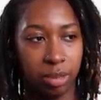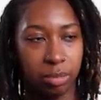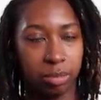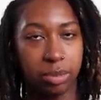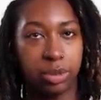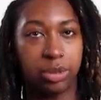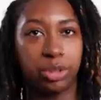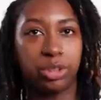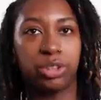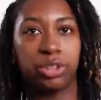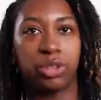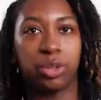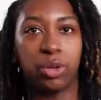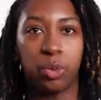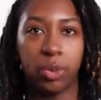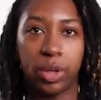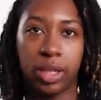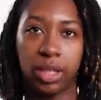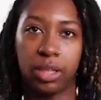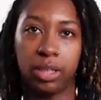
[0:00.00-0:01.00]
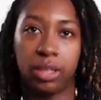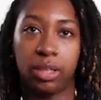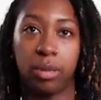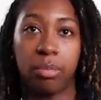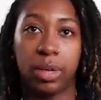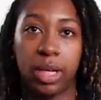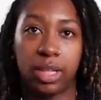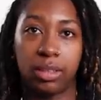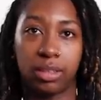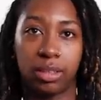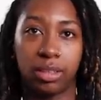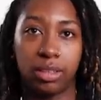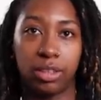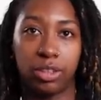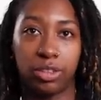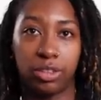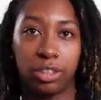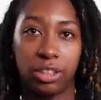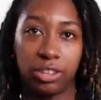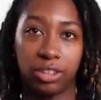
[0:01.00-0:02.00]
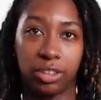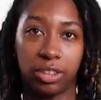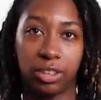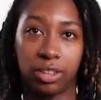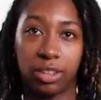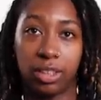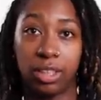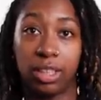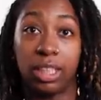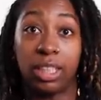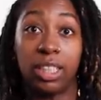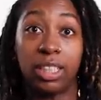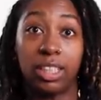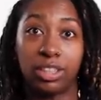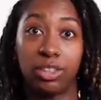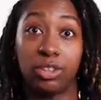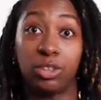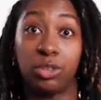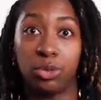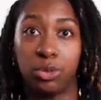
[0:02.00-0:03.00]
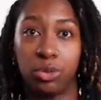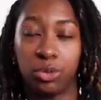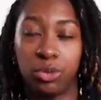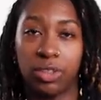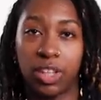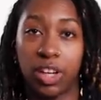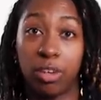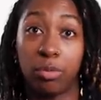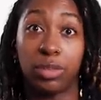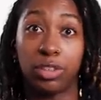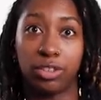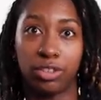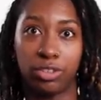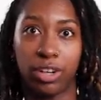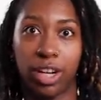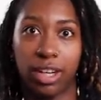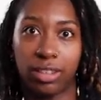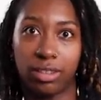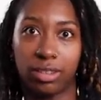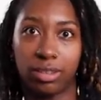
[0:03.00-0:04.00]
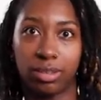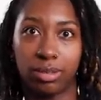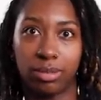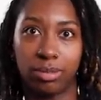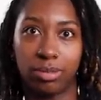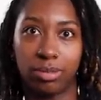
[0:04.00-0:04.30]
pushing away the masculine energy, the less dudes I've been attracting.